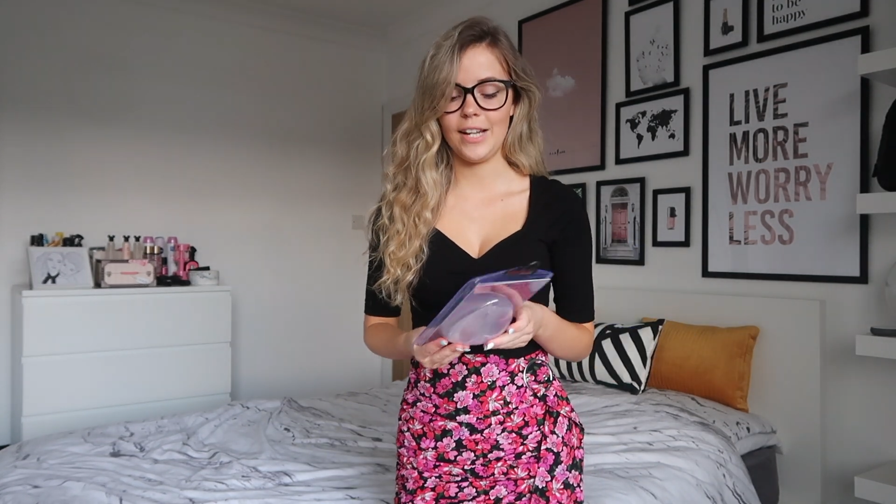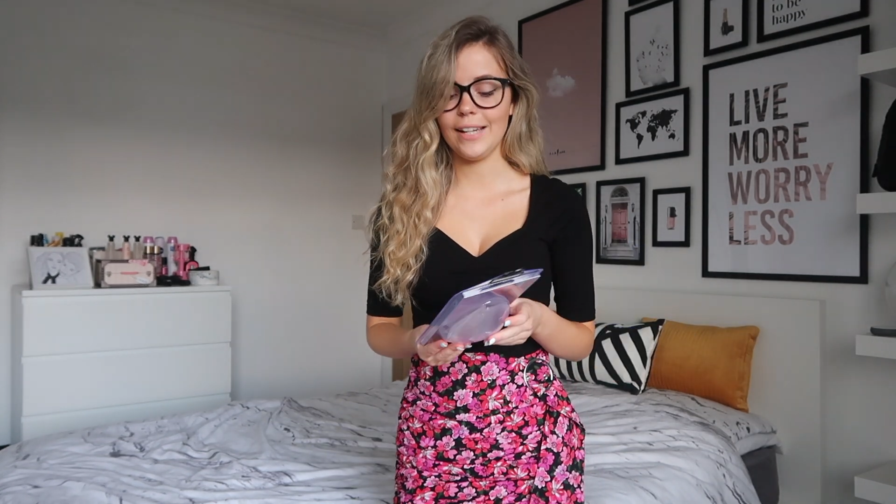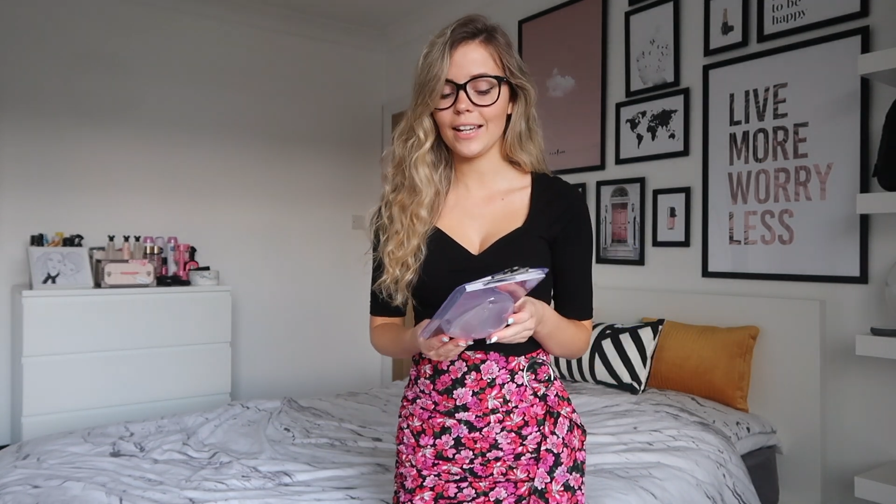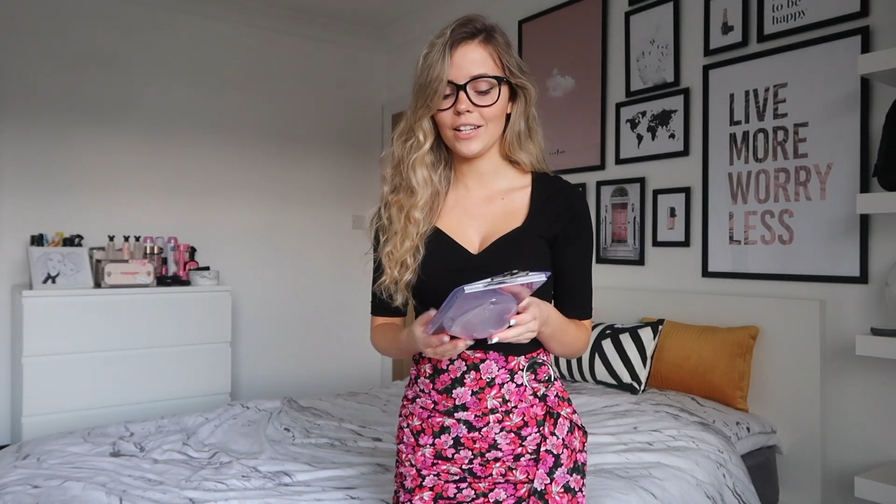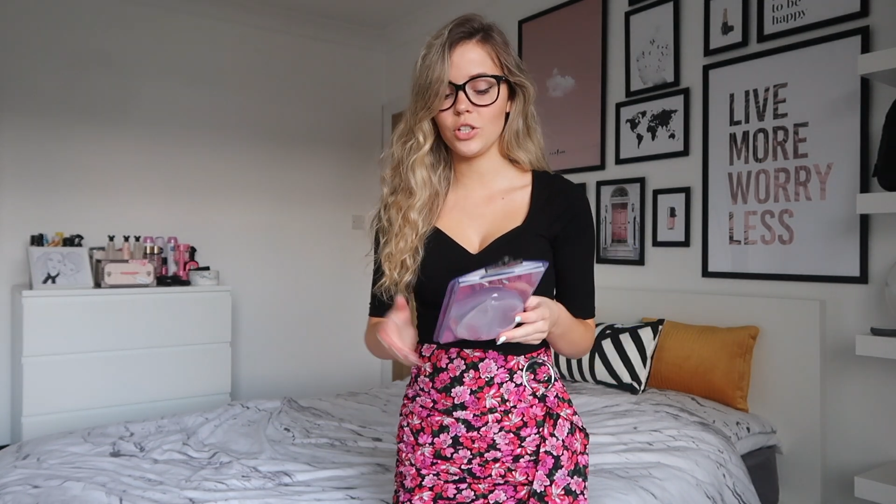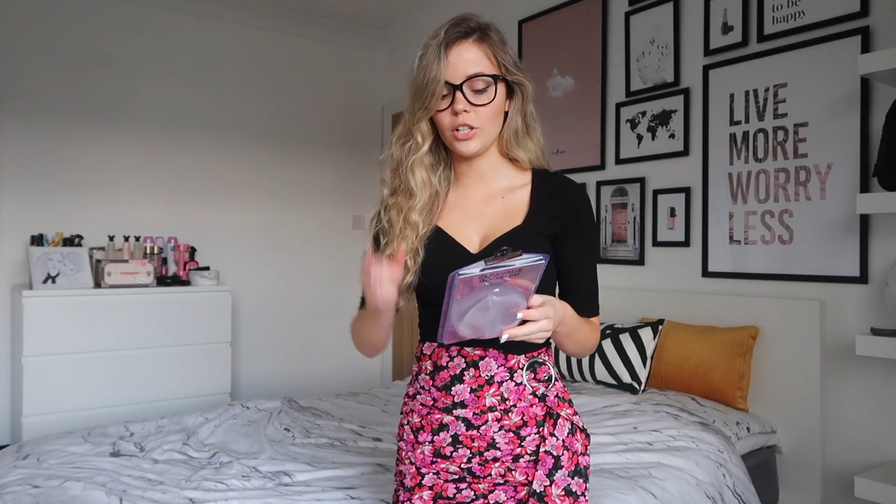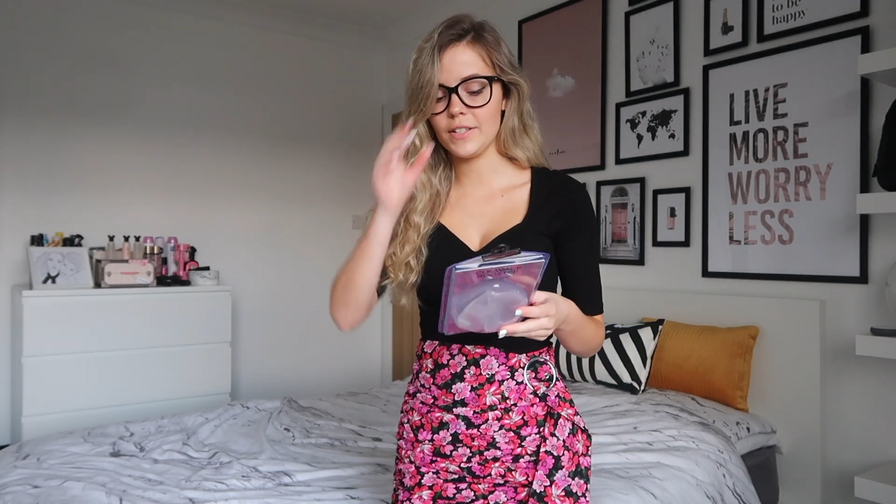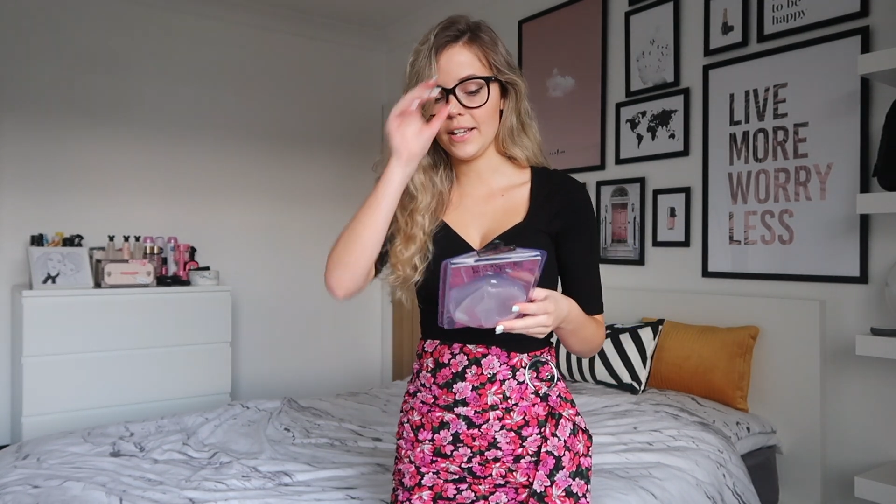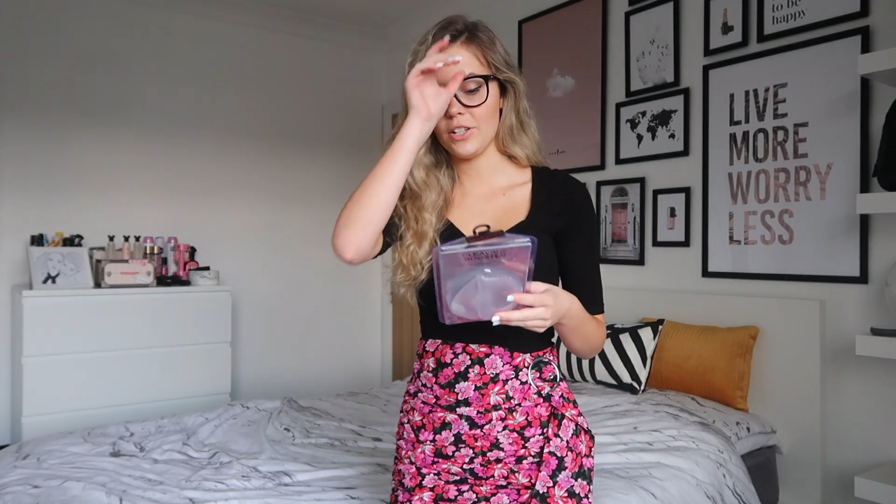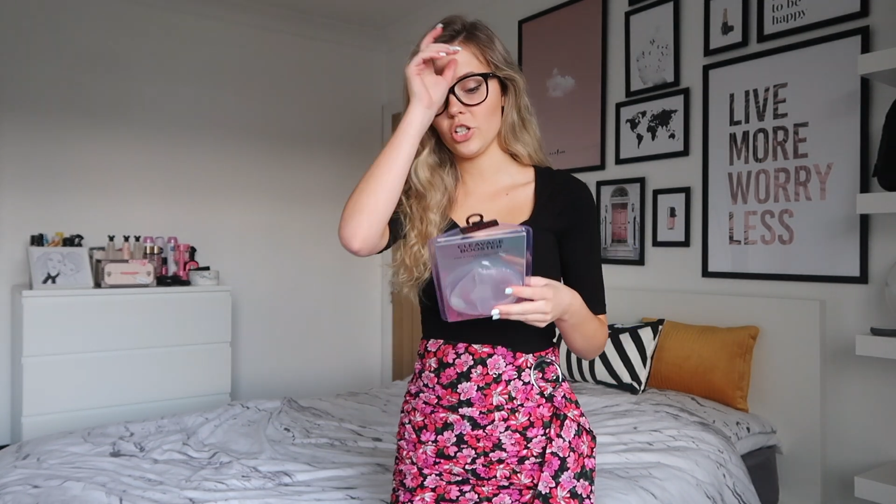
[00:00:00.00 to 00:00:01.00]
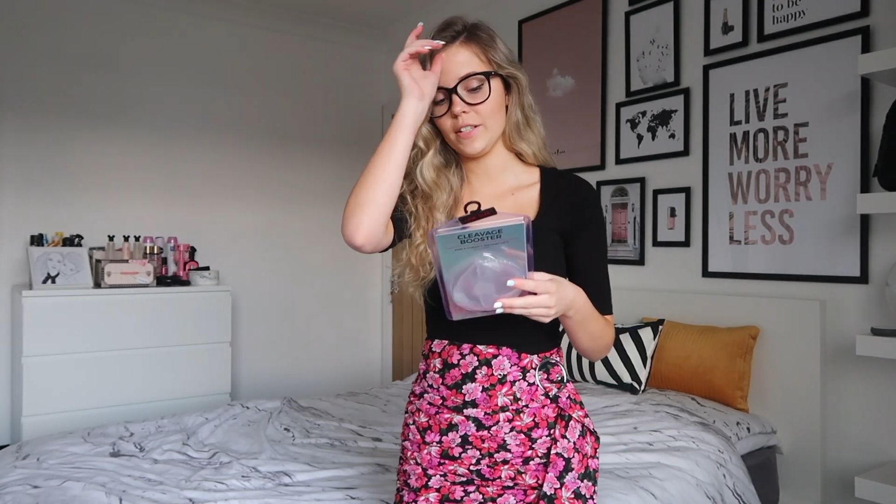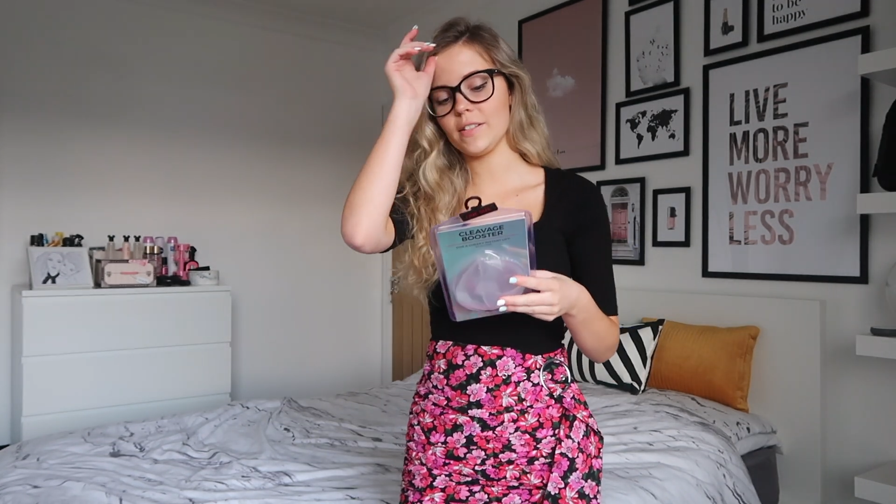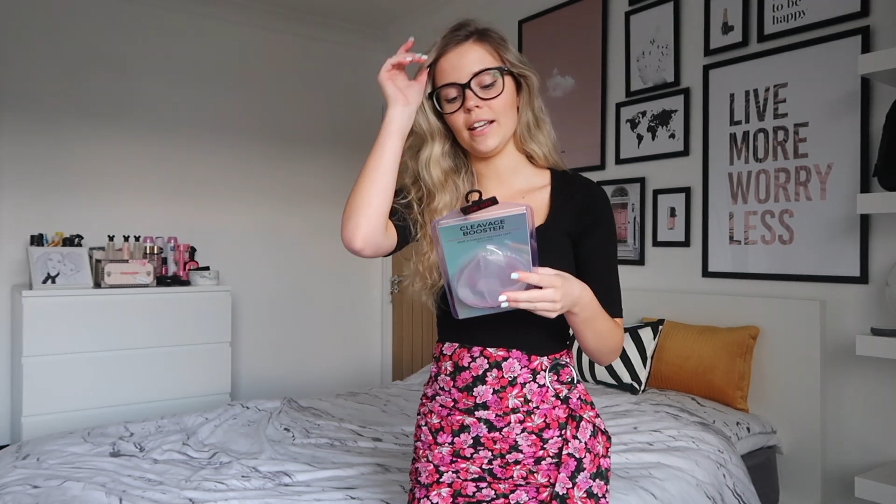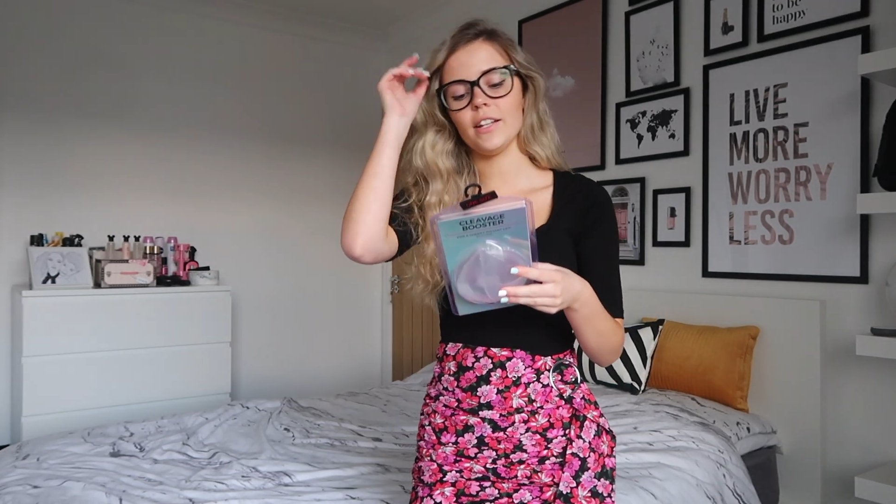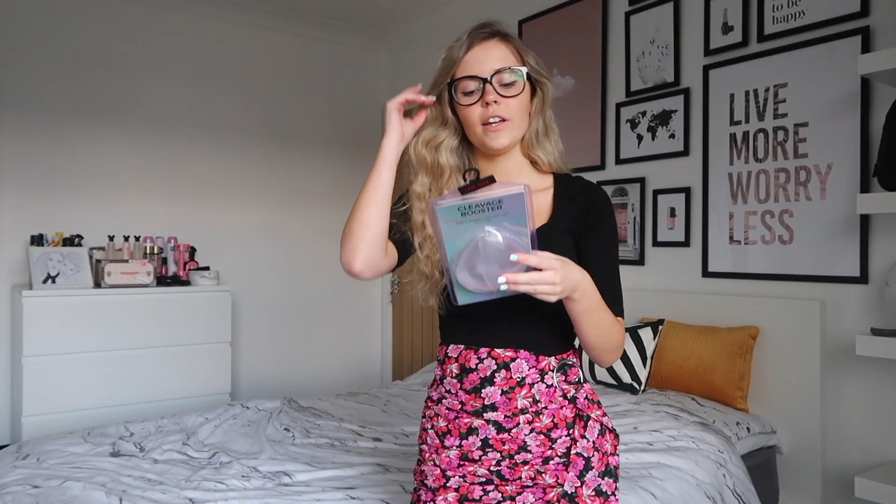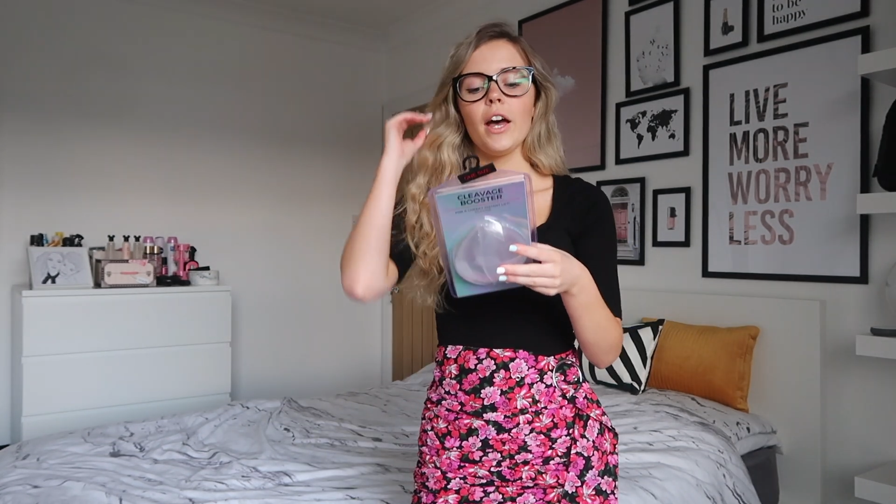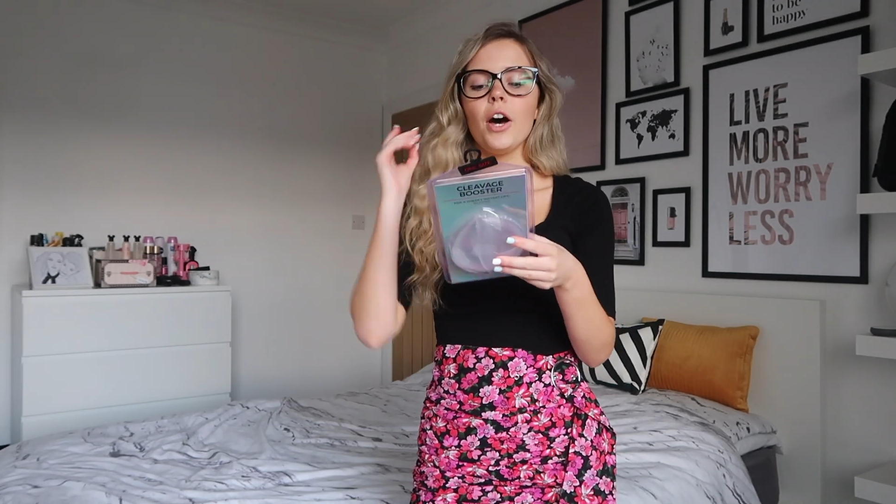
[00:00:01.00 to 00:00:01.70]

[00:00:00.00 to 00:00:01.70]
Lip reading: in case you guys are interested.